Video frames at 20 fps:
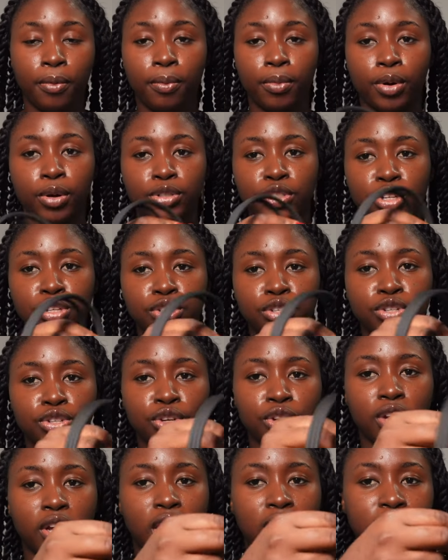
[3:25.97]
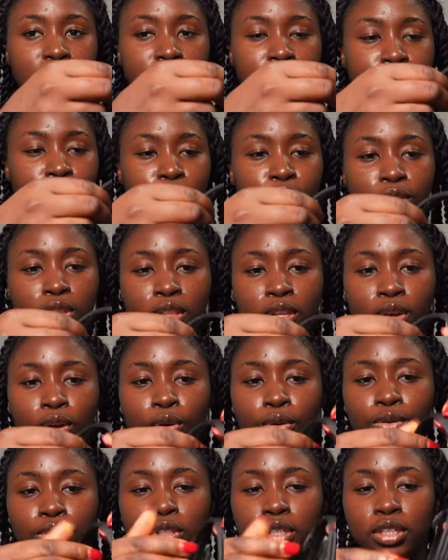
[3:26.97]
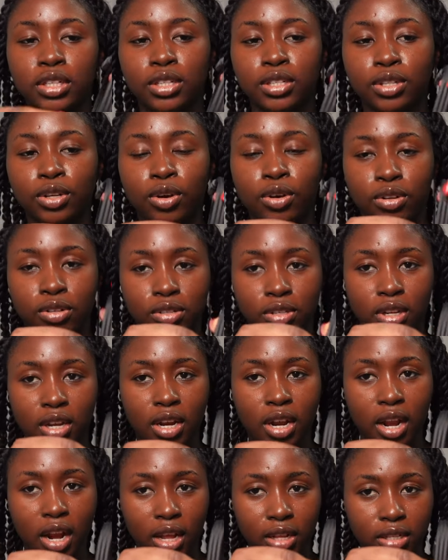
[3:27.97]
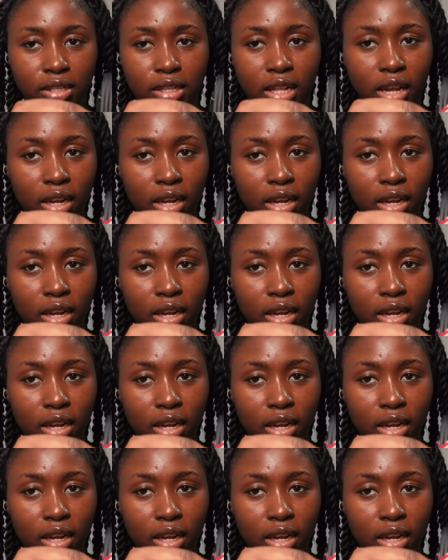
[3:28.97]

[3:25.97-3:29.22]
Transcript: But just to show you guys, there's nothing holding this cord together like this,